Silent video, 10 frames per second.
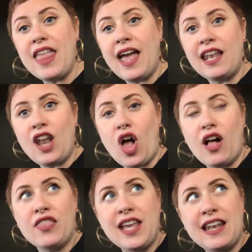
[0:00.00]
then
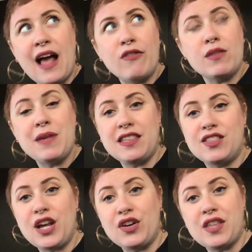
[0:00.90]
on the announcements,
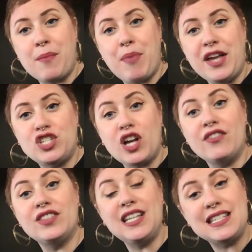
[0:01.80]
there's a bunch
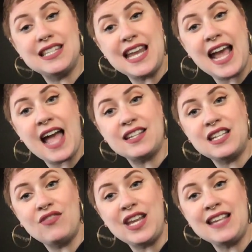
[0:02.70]
of listening
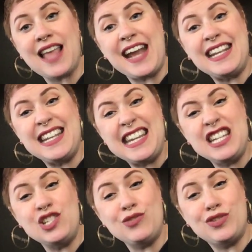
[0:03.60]
activities I
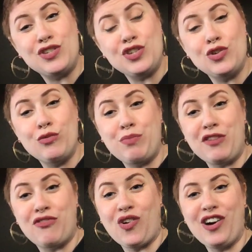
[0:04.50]
need you to do
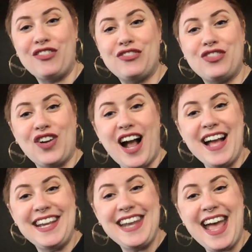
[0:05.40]
before
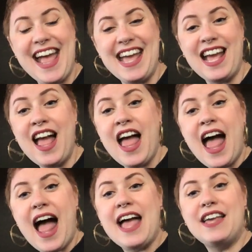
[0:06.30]
Friday.
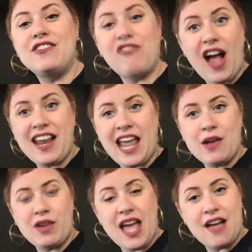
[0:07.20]
And
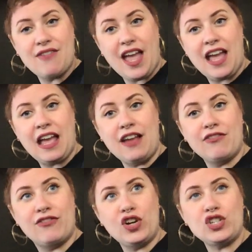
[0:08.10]
Friday, we have a
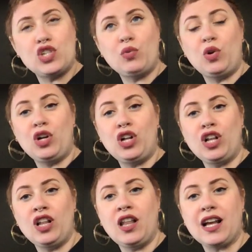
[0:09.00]

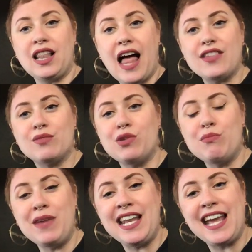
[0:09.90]
virtual
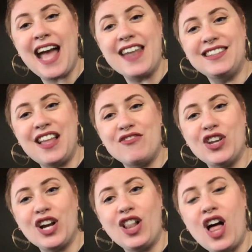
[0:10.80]
classroom meeting at
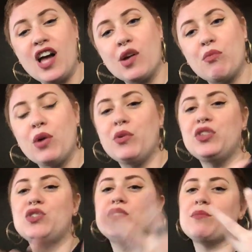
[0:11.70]
11 o'clock where we'll
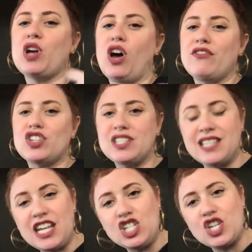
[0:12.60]
do some
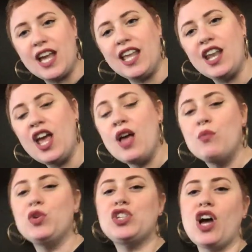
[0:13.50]
conversation.
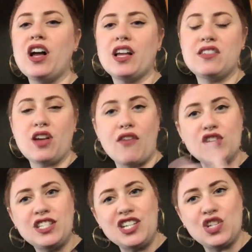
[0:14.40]
We'll talk
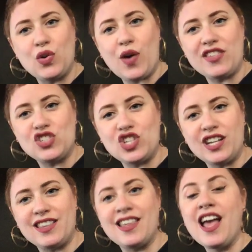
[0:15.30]
conversation
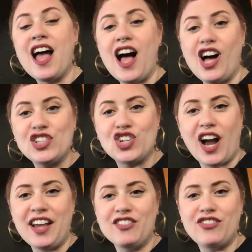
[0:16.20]
questions. I'll
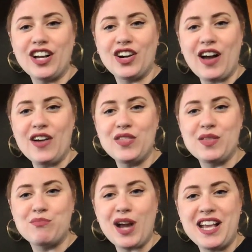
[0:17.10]
try and figure out
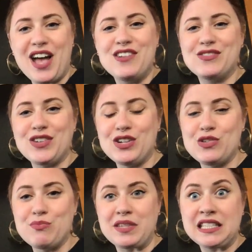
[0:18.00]
the breakout
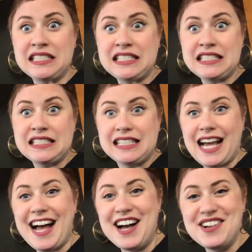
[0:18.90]
rooms.
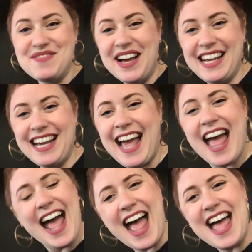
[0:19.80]
Um,
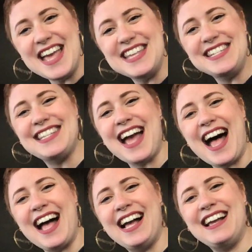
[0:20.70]
and
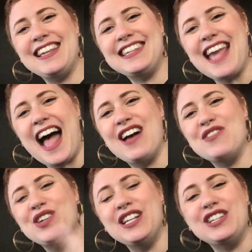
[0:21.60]
yeah,
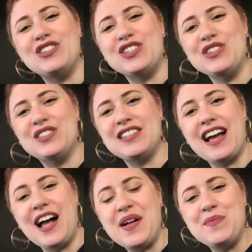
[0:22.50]
we'll introduce
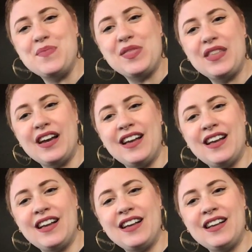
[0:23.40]

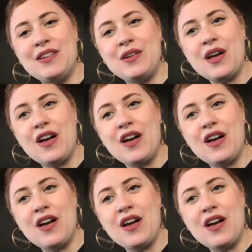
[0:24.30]
the